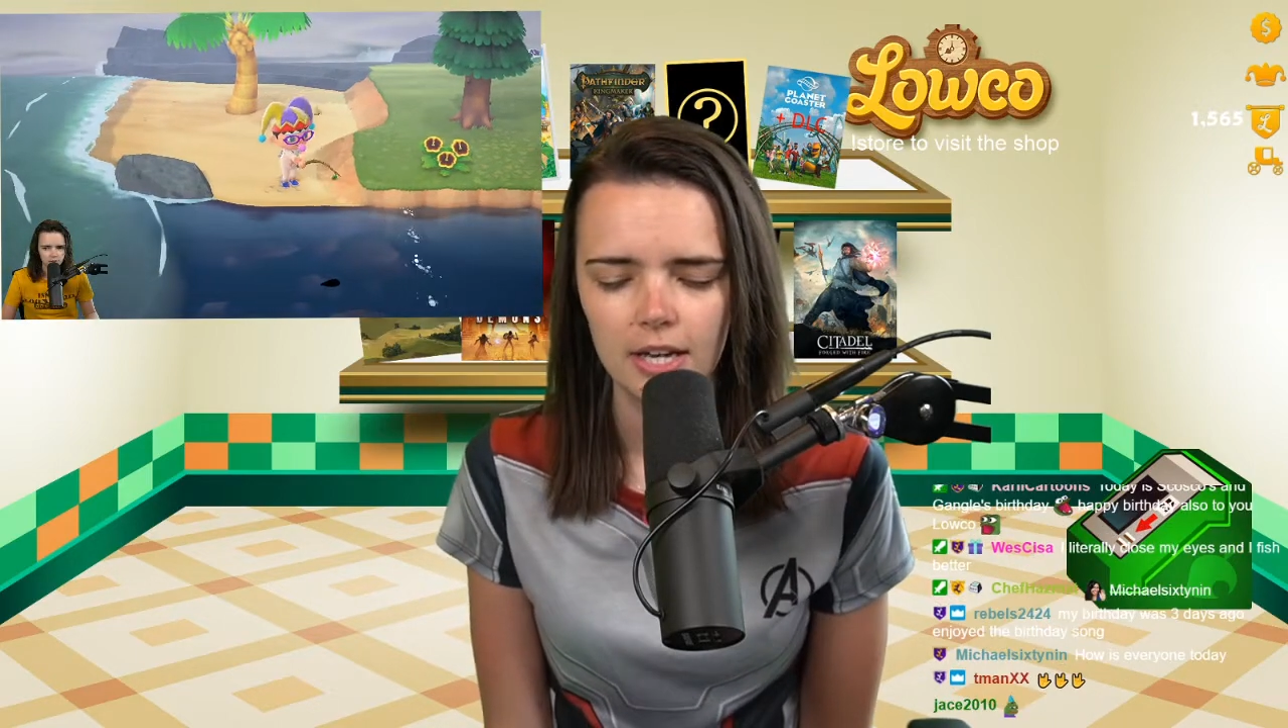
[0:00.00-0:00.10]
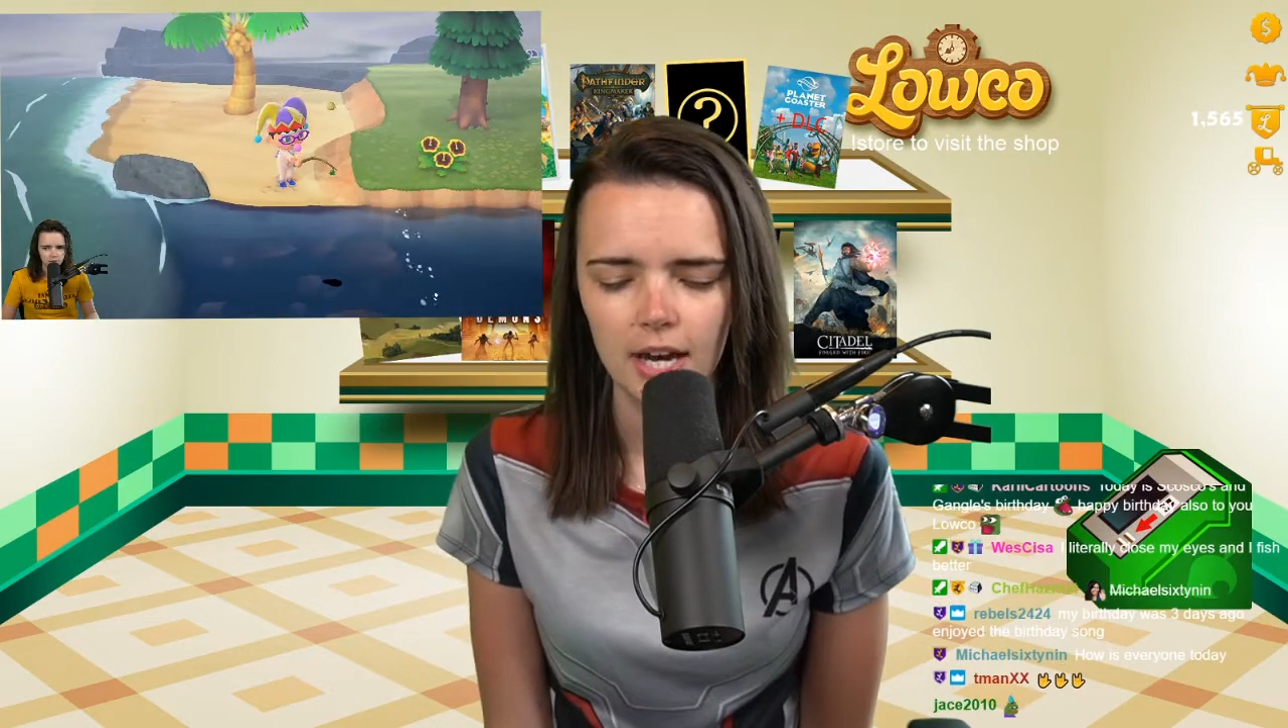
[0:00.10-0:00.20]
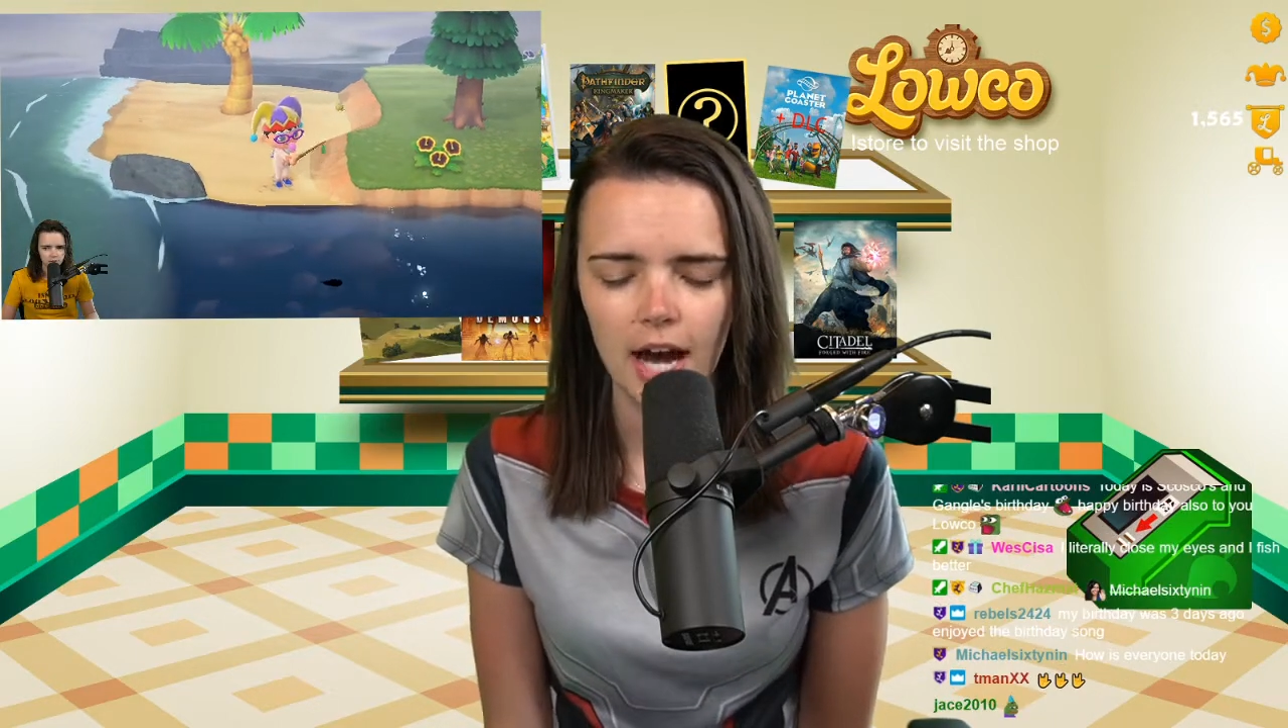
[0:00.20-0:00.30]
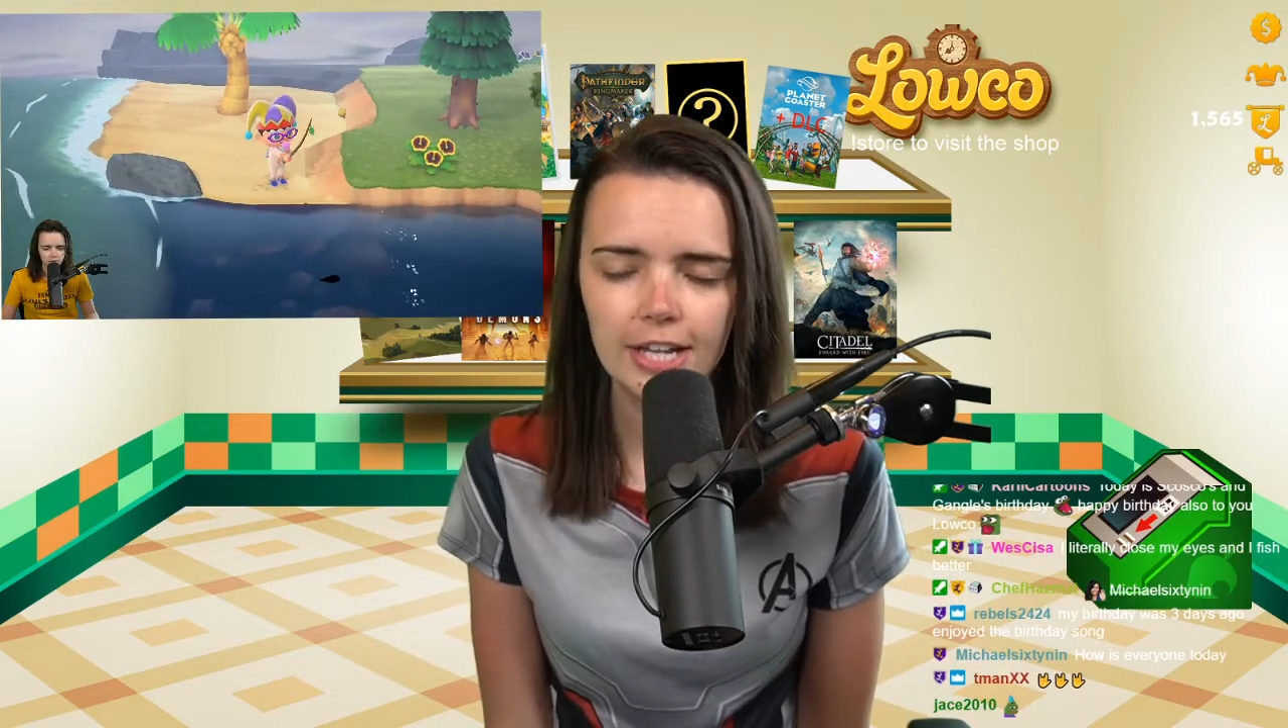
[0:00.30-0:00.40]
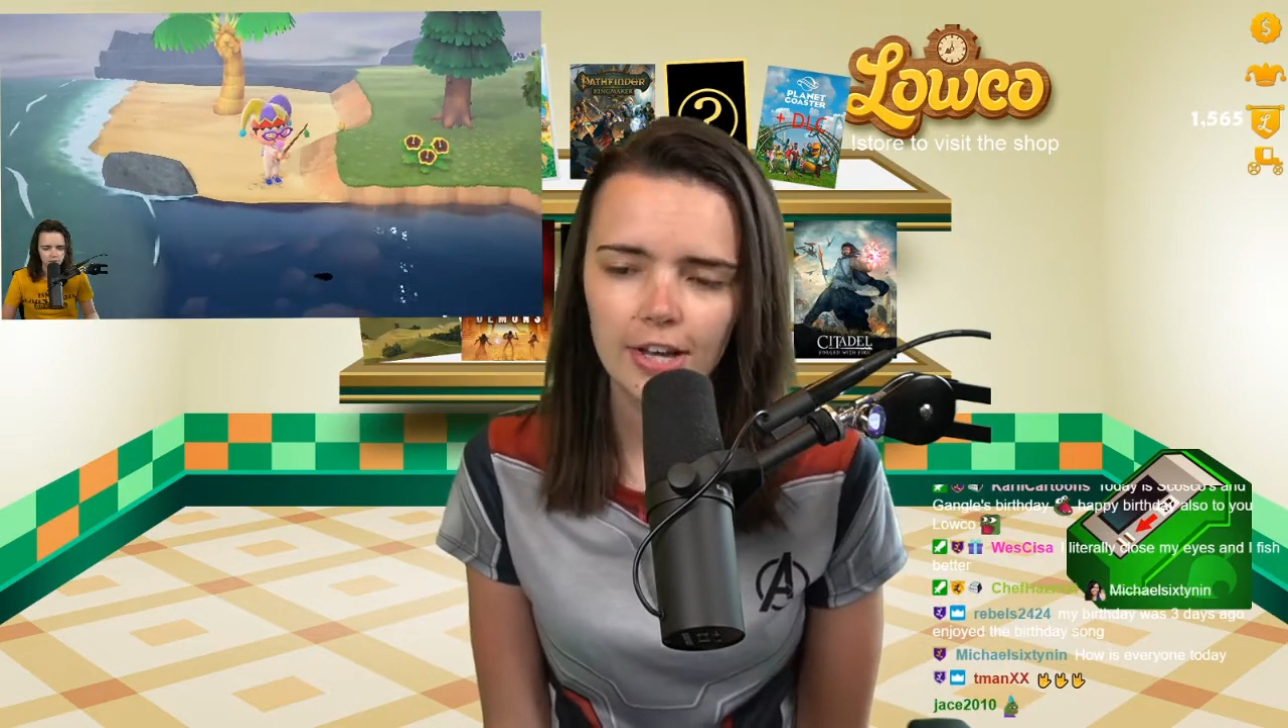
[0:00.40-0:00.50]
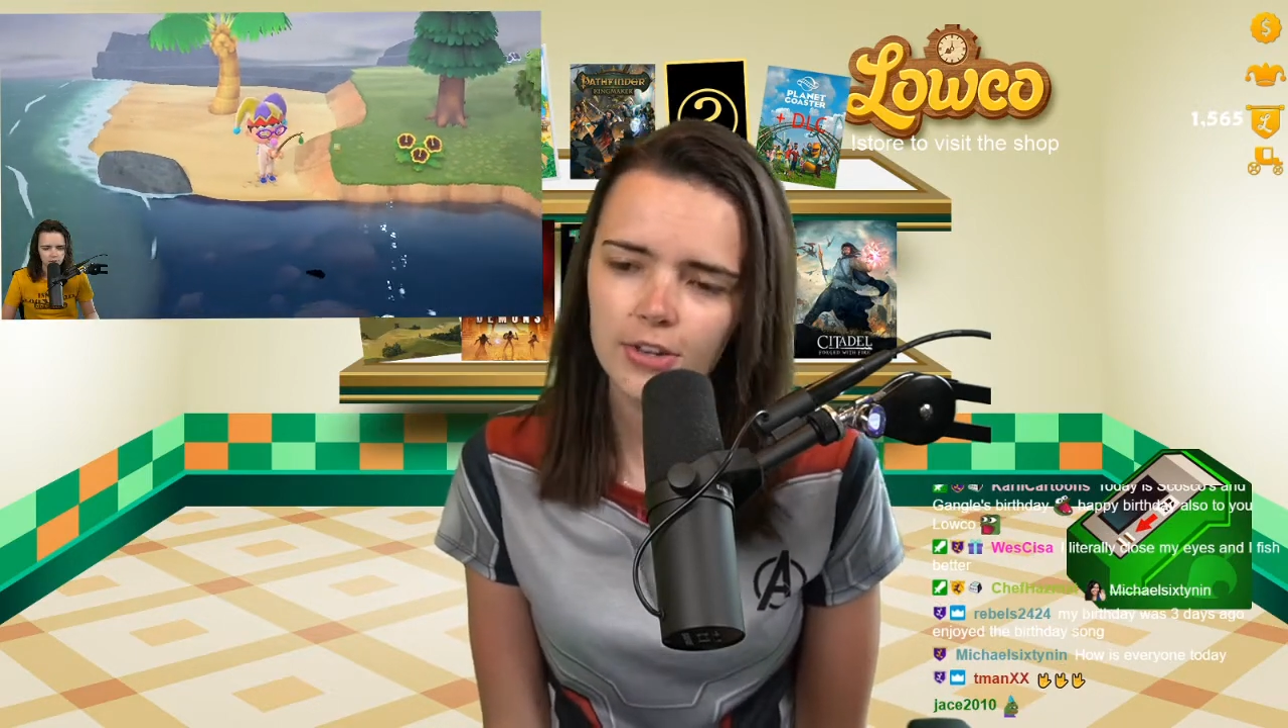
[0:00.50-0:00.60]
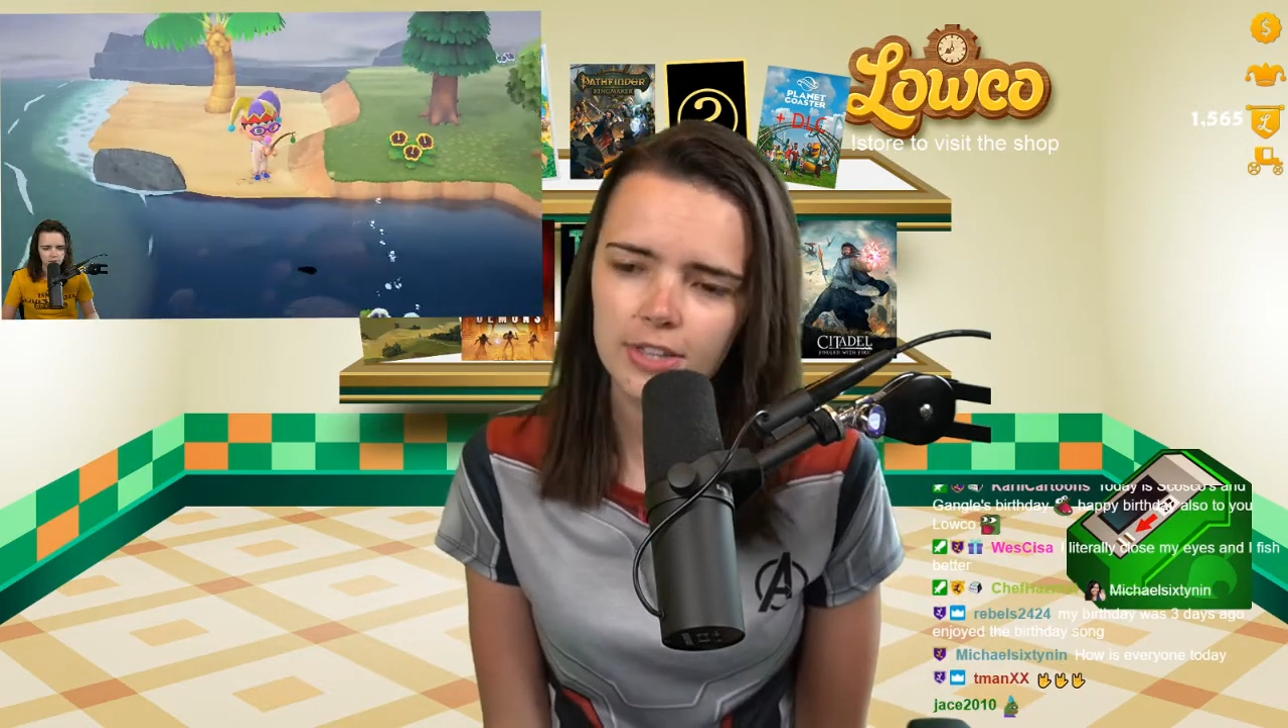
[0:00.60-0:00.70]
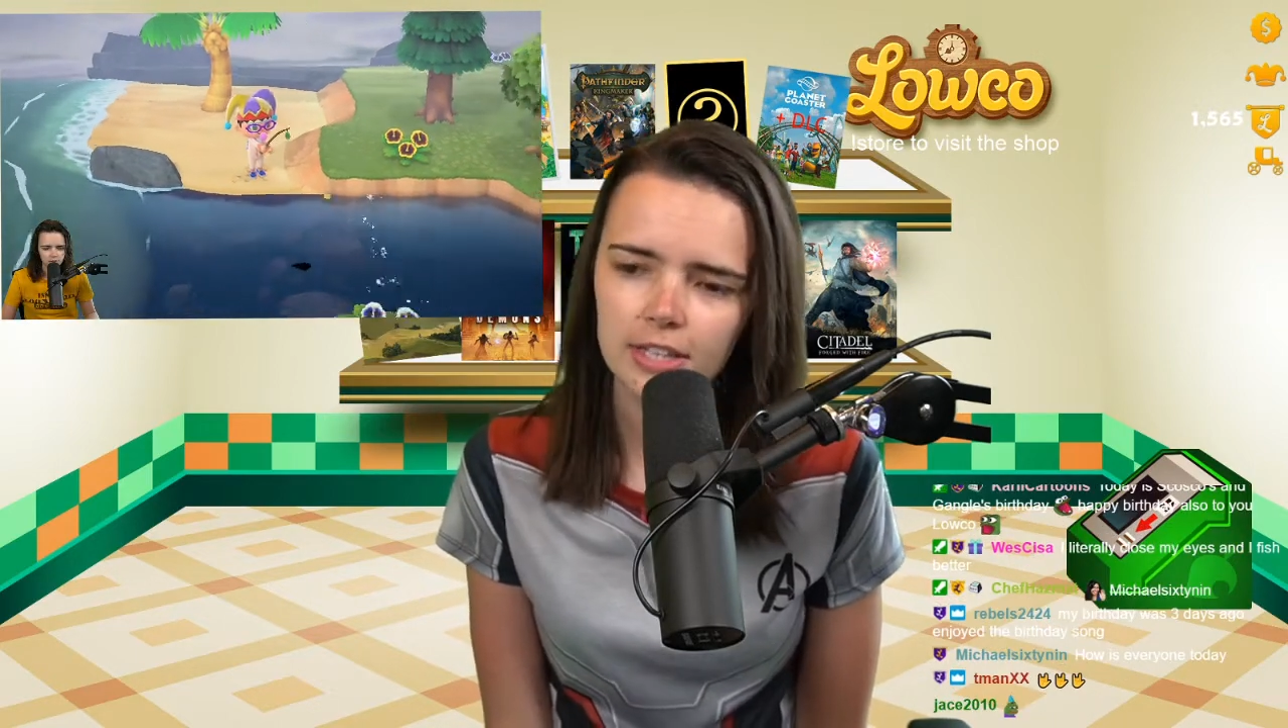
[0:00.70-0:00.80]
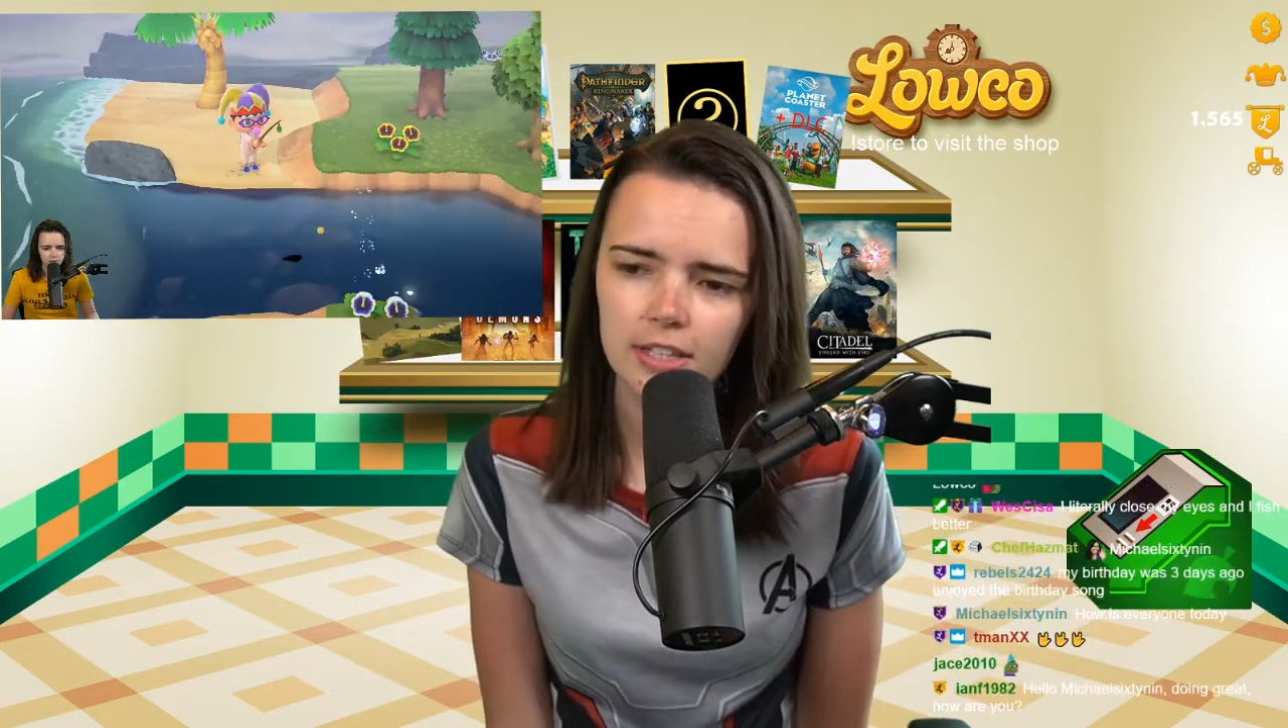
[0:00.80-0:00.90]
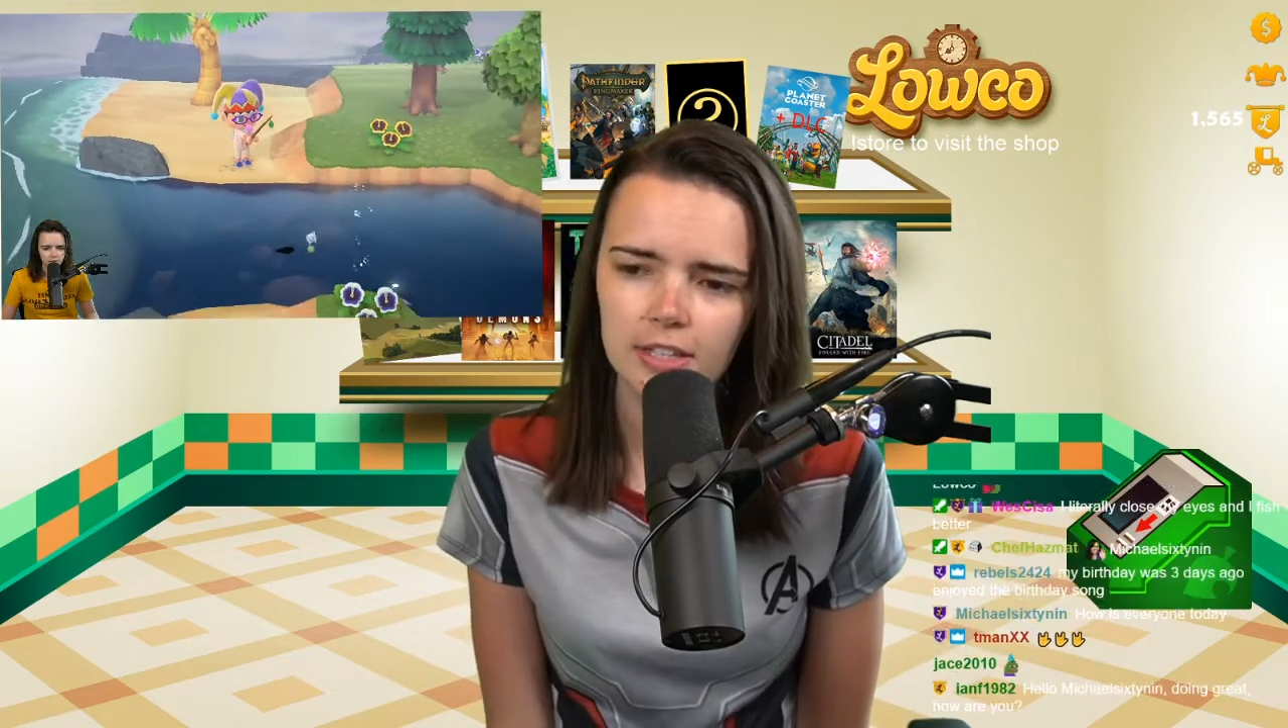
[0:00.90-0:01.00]
Another
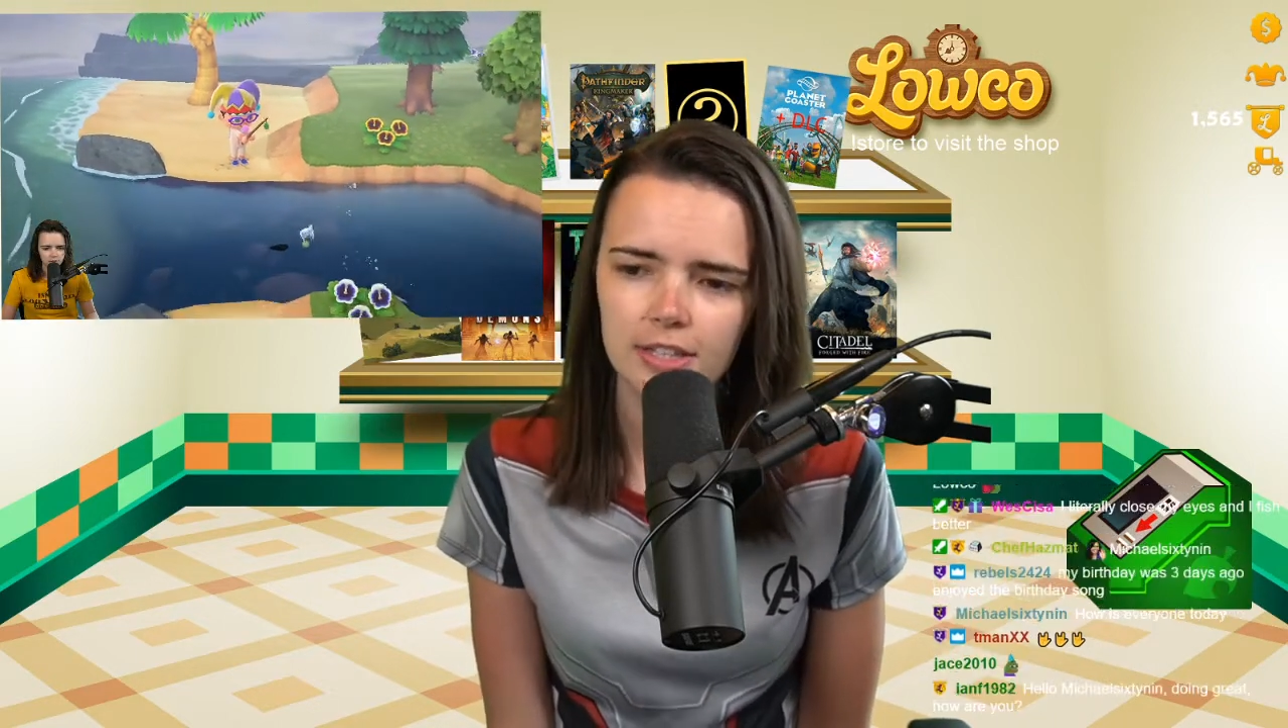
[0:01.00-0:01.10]
thing